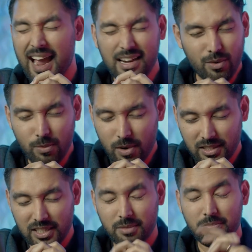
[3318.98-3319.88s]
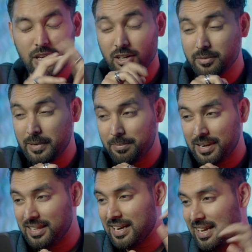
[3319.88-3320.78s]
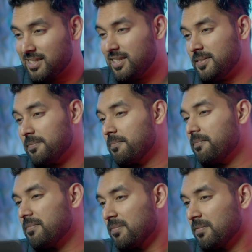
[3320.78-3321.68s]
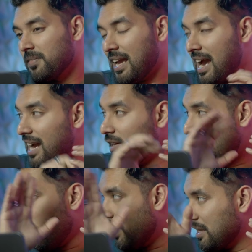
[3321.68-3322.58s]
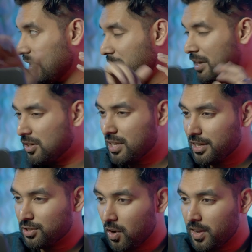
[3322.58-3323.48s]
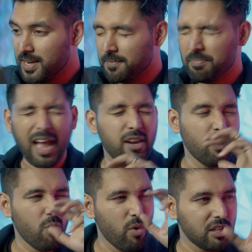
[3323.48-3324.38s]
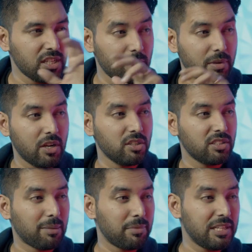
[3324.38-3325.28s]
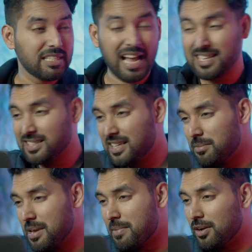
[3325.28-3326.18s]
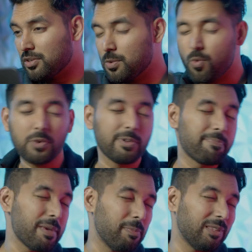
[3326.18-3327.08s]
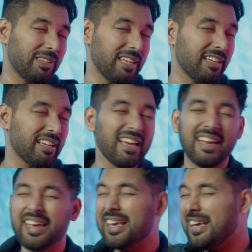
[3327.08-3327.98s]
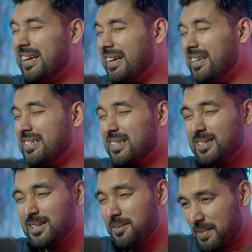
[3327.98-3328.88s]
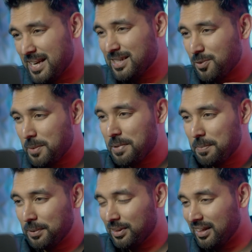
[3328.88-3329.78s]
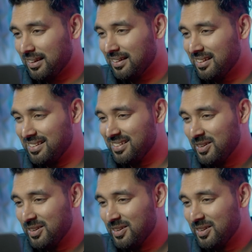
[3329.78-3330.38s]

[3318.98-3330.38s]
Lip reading: I don't want it because my brother has it. I don't want it because I saw it. I don't want it because somebody is asking me about it. What will people think? It doesn't matter what people think.